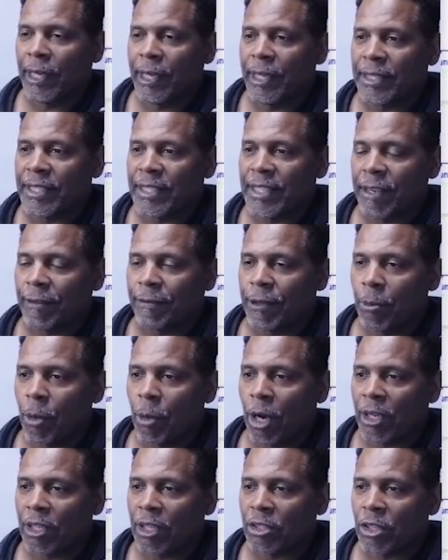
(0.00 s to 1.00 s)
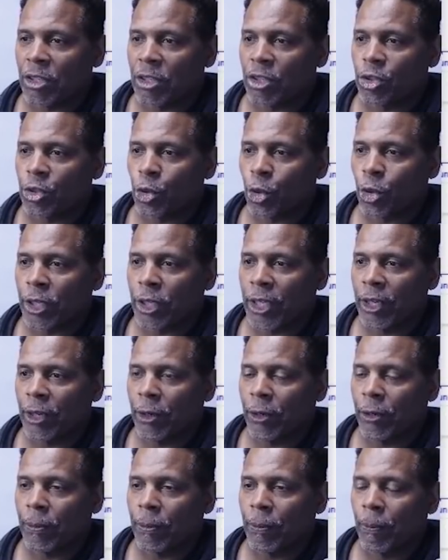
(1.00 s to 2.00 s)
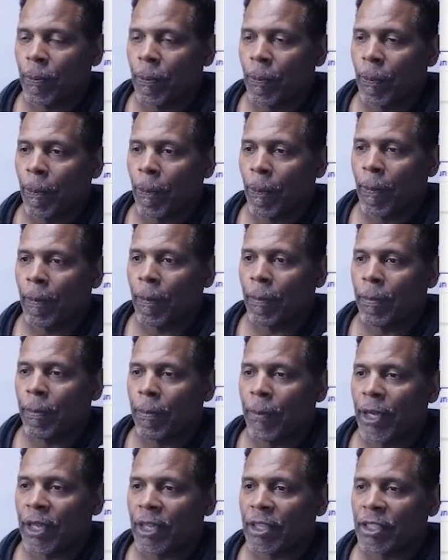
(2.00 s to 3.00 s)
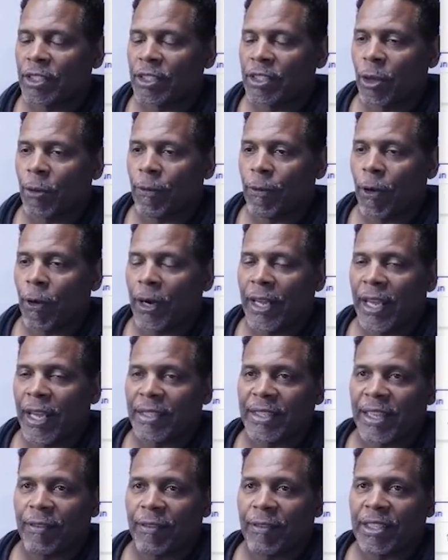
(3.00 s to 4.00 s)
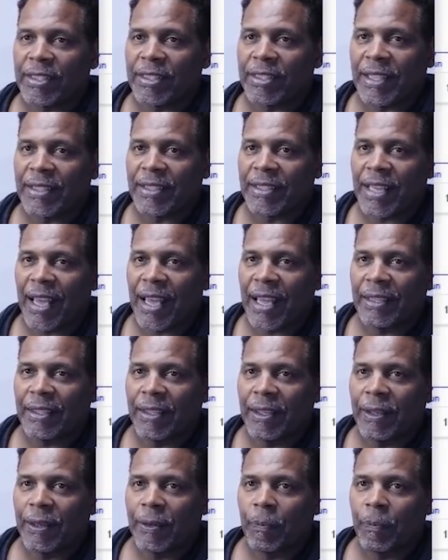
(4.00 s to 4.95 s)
and see if the market's going to short here, because so far it hasn't given us that sign.